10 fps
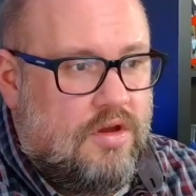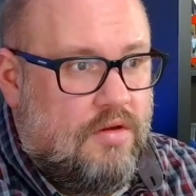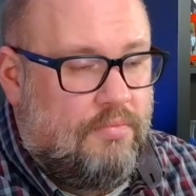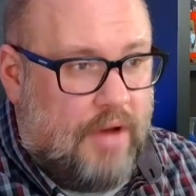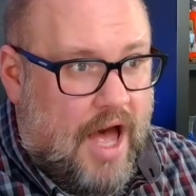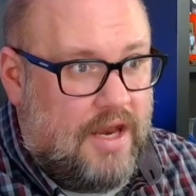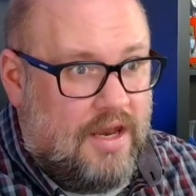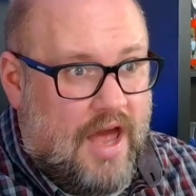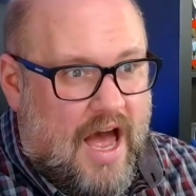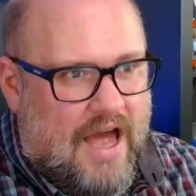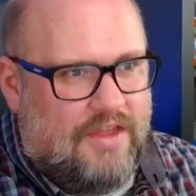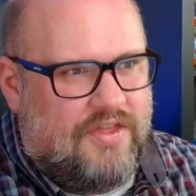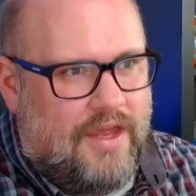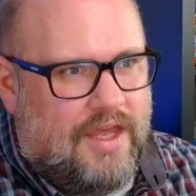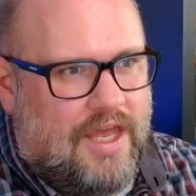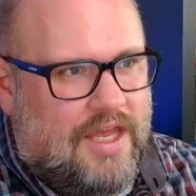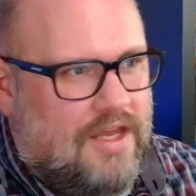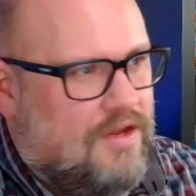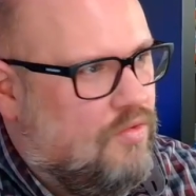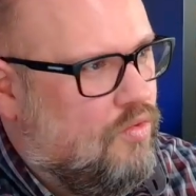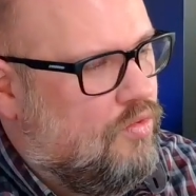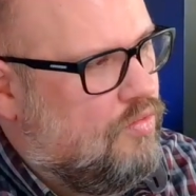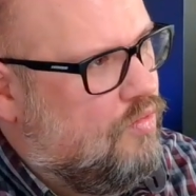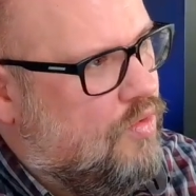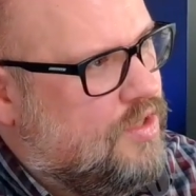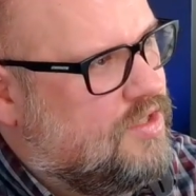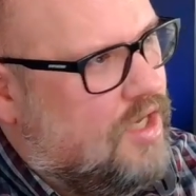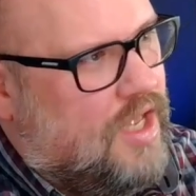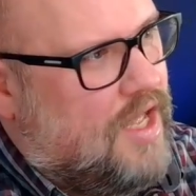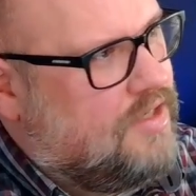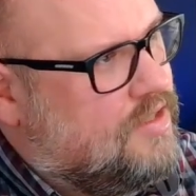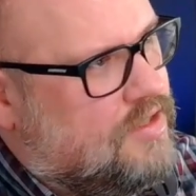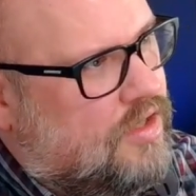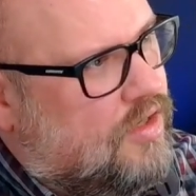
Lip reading: but I think he was against